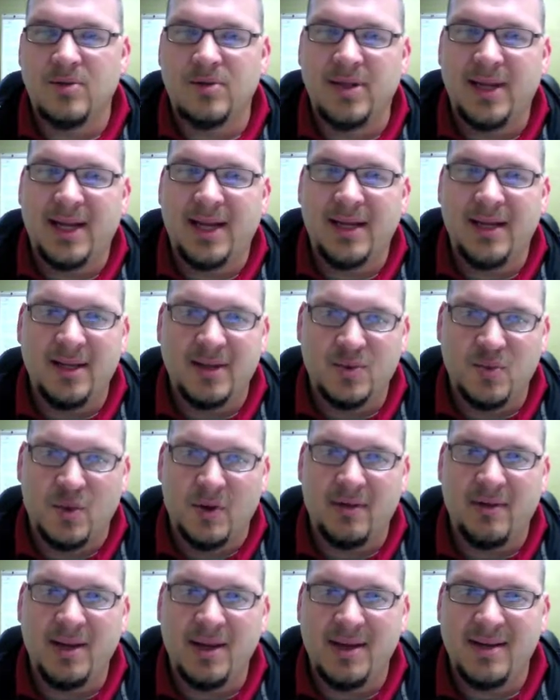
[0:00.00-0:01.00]
that it's one
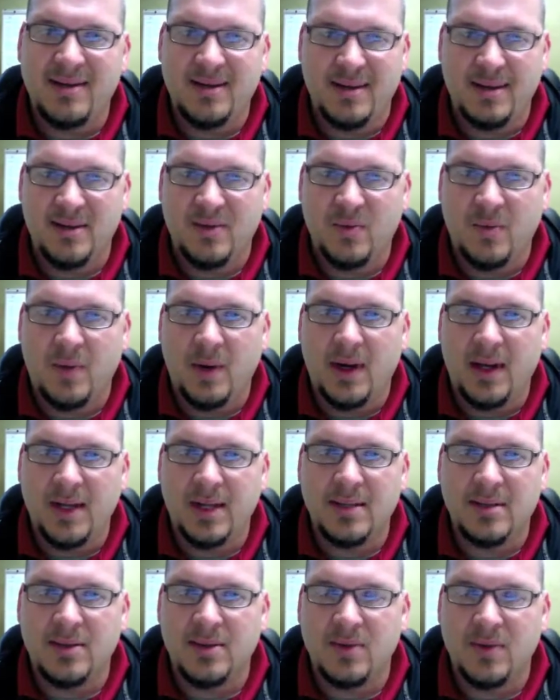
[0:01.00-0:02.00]
of the easiest
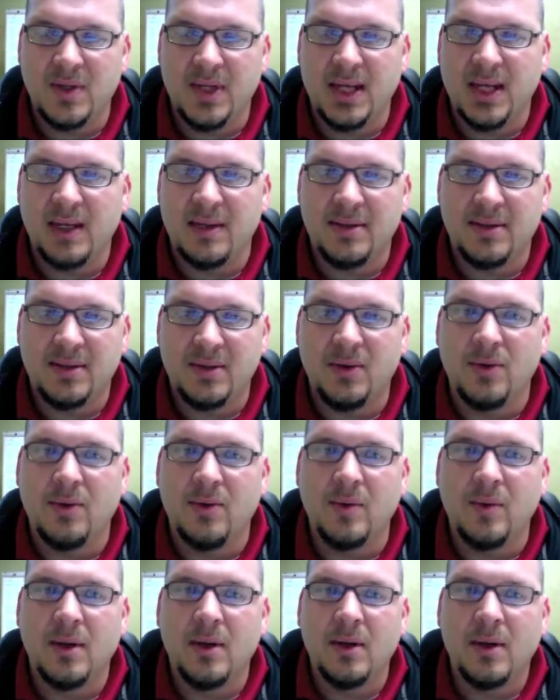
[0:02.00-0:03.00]
ways to get to
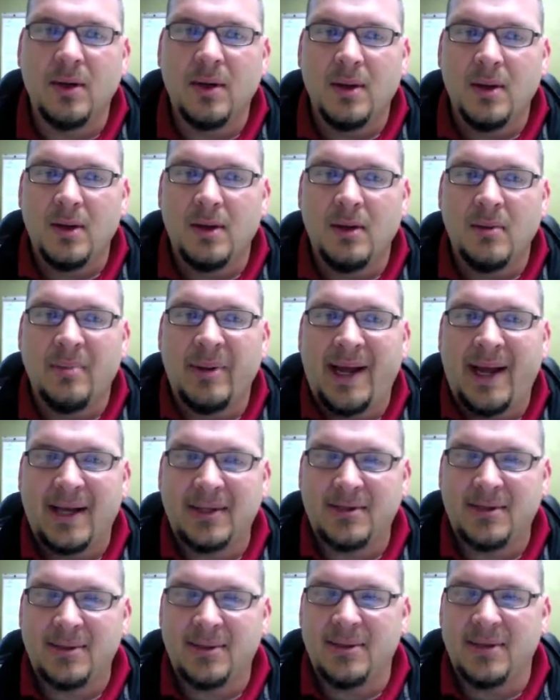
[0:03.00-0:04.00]
the
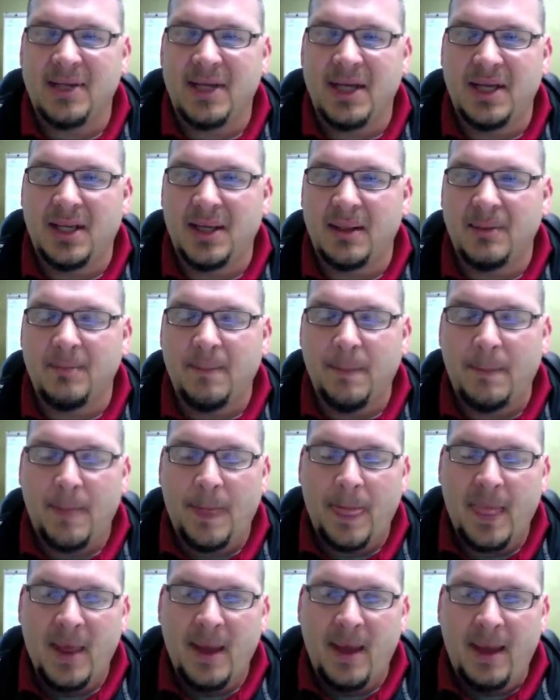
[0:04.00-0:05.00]
pastor or deacon.
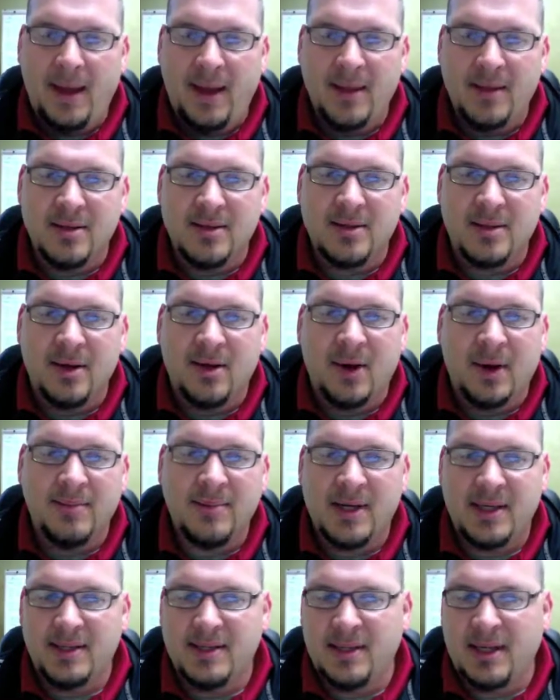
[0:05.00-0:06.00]
And so I'm
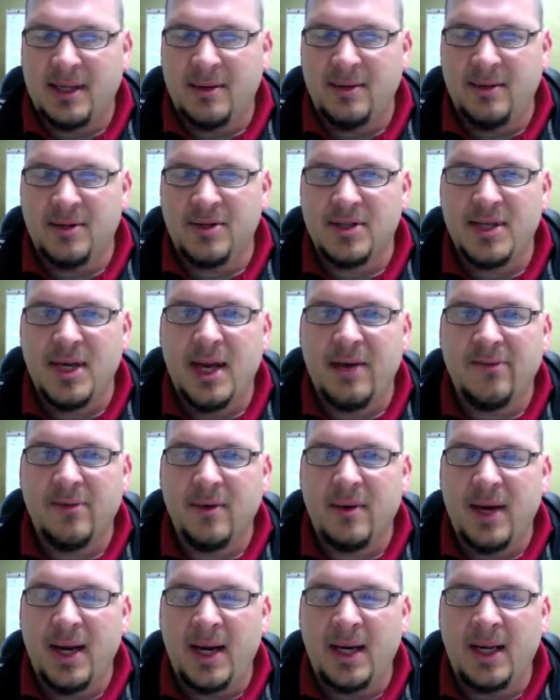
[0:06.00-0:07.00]
not saying there's
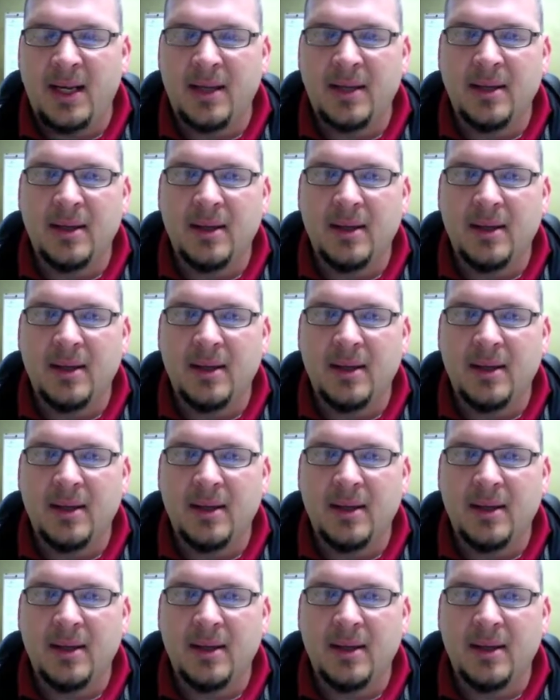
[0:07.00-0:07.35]
never anything